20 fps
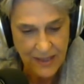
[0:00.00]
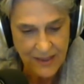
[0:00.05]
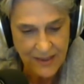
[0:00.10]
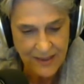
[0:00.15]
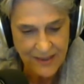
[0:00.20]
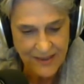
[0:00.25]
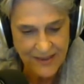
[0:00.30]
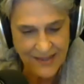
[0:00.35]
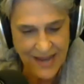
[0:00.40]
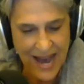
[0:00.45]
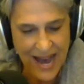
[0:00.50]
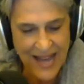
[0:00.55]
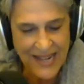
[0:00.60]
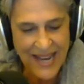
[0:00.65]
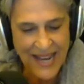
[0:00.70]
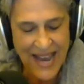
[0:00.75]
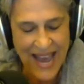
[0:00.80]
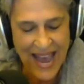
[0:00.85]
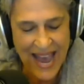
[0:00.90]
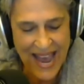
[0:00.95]

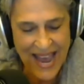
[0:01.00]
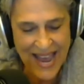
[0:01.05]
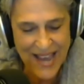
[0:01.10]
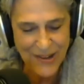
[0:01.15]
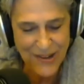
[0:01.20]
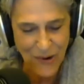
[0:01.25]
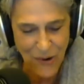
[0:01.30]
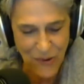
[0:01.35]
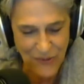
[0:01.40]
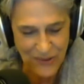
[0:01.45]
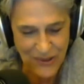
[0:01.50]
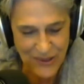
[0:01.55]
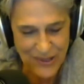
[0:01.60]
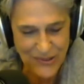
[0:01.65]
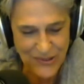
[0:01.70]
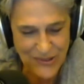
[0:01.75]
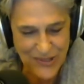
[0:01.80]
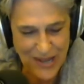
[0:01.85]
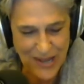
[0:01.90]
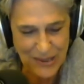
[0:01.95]
Donna Hanover is
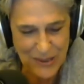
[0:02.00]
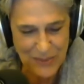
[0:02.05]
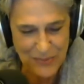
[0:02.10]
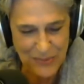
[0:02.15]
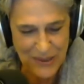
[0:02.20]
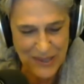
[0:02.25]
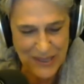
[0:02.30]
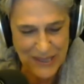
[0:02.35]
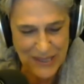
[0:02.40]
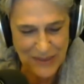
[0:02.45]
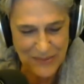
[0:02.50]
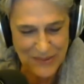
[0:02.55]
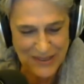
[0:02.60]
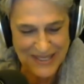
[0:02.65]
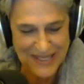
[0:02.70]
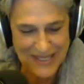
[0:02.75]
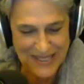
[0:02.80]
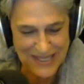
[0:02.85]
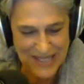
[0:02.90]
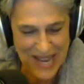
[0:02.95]
celebrating with a
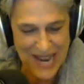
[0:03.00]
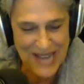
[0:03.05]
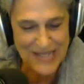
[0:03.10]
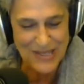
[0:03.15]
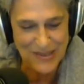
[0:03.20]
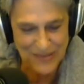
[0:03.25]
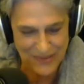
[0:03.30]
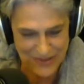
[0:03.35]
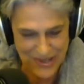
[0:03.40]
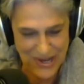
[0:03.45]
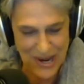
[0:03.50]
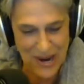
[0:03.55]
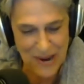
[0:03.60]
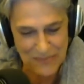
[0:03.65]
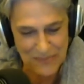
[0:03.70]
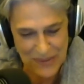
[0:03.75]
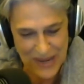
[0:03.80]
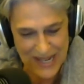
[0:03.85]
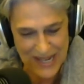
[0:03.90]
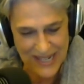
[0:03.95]
glass of
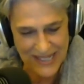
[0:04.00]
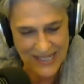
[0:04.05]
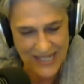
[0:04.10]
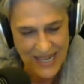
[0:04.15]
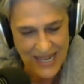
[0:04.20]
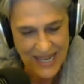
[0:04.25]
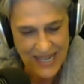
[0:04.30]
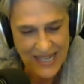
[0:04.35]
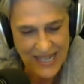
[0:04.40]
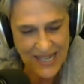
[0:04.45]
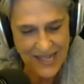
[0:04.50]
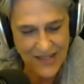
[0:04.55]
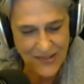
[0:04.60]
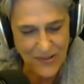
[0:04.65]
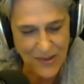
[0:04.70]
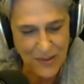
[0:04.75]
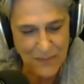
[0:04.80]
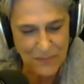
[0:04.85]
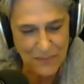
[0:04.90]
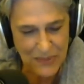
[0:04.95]
champagne. He is
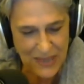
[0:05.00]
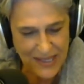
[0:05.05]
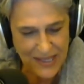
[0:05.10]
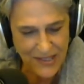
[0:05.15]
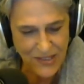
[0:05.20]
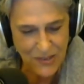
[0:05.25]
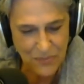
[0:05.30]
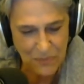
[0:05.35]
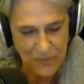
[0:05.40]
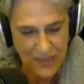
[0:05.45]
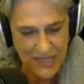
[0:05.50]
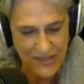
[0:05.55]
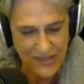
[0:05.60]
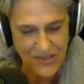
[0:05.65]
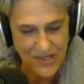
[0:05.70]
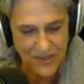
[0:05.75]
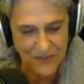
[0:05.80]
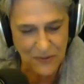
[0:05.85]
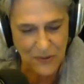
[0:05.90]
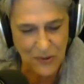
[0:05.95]
the biggest piece
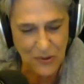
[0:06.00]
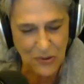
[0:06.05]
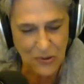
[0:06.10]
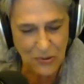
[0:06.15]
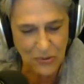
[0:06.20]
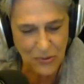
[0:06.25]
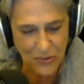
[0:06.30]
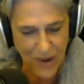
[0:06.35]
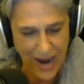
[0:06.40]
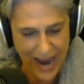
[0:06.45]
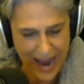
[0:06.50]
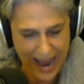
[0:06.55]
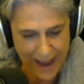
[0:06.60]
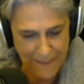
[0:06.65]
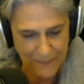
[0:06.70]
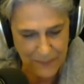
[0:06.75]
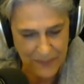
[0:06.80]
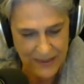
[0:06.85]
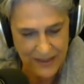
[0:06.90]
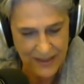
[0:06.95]
of
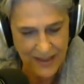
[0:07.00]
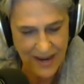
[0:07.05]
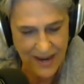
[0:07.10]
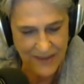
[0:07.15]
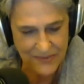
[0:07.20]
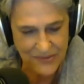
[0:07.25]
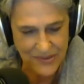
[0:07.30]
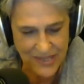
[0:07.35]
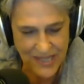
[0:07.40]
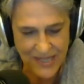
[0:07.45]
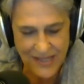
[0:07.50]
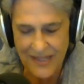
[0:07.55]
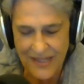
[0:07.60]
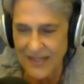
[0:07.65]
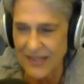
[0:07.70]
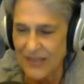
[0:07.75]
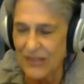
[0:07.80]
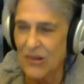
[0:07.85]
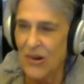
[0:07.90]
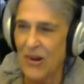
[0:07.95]
crap I've seen in
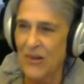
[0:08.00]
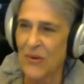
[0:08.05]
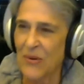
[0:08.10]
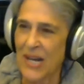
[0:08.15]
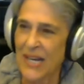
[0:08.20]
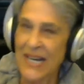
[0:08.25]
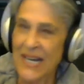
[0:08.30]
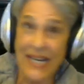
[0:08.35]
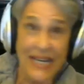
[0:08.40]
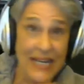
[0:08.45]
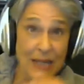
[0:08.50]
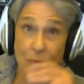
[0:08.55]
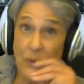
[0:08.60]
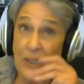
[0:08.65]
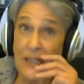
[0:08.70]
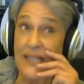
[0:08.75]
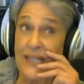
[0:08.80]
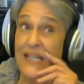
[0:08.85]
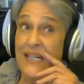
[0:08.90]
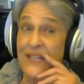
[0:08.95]
a long while. He
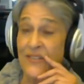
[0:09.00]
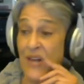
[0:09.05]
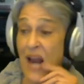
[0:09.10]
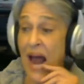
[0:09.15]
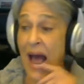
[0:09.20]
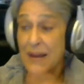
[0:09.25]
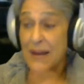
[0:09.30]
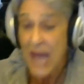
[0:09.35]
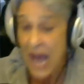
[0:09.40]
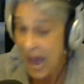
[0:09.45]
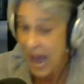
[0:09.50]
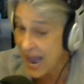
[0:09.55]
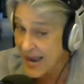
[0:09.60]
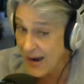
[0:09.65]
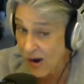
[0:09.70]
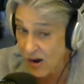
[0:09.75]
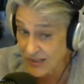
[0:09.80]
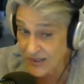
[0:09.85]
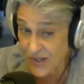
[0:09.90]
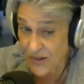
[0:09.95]
really is. I
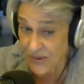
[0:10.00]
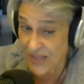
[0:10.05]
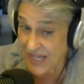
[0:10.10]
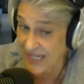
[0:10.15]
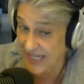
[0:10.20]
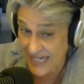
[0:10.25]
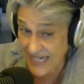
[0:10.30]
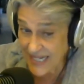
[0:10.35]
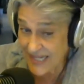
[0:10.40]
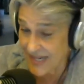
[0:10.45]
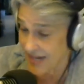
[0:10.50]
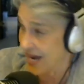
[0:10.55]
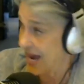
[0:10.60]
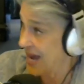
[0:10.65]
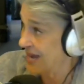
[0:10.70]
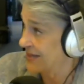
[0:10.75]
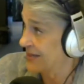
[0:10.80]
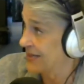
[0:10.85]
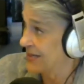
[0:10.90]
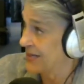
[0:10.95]
also think he's
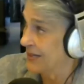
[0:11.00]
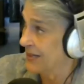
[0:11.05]
nuts.